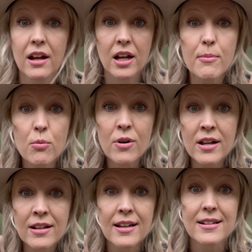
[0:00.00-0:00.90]
Number
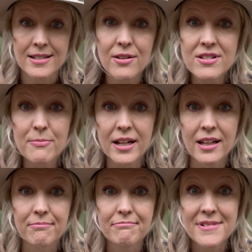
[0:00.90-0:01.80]
1, tell
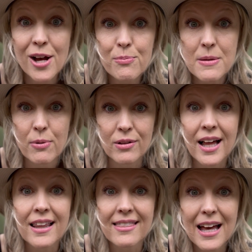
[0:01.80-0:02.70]
somebody, tell people,
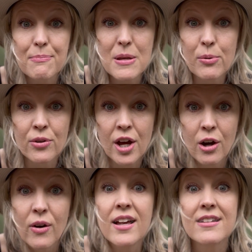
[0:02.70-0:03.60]
let people
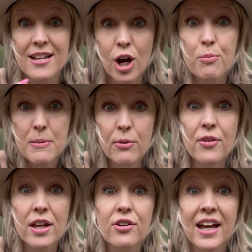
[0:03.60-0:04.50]
know, tell people
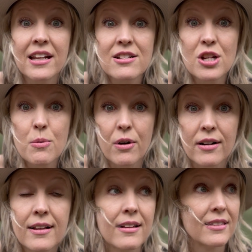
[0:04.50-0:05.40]
that you're getting sober,
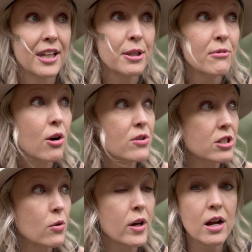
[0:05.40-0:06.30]
let them know what's
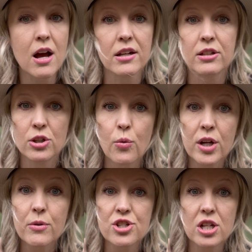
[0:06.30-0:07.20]
going on. You want
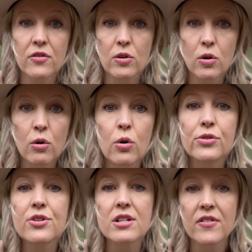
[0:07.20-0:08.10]
to achieve a goal,
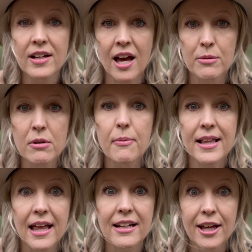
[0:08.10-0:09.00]
hold yourself accountable by
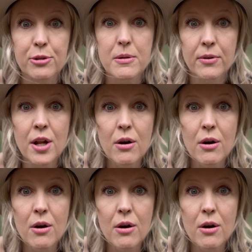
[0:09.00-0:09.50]
letting other people know